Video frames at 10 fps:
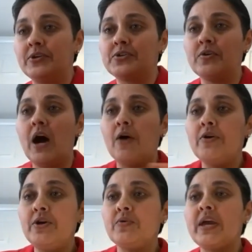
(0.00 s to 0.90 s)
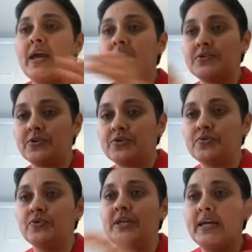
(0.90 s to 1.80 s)
So how do you cater
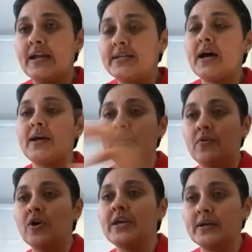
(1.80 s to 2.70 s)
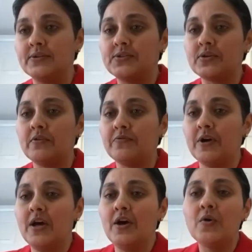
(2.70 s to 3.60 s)
to the entire audience of
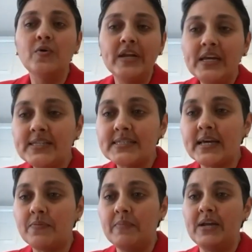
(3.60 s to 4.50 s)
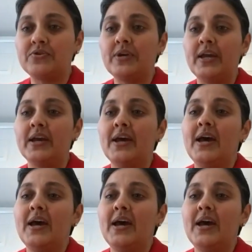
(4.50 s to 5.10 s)
who needs that mentoring,